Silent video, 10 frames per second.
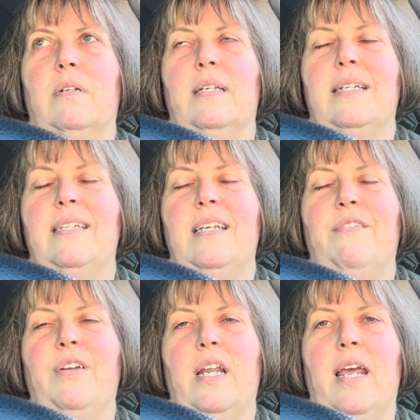
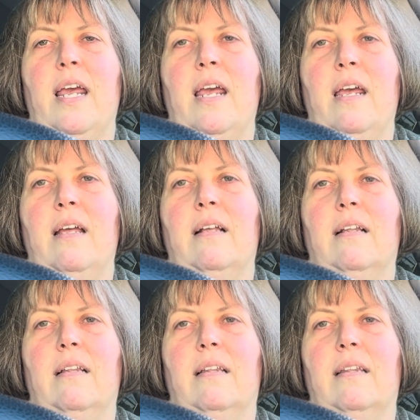nativity
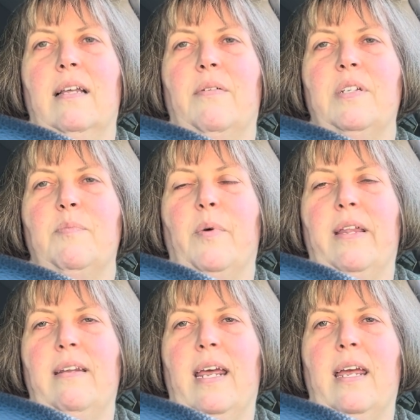that was
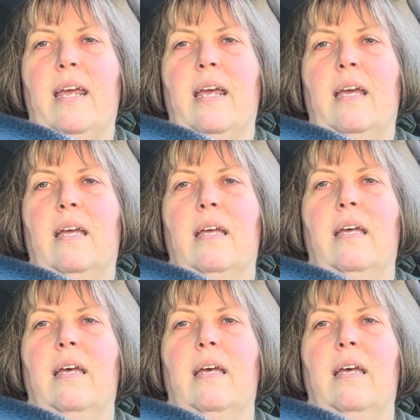breathtaking,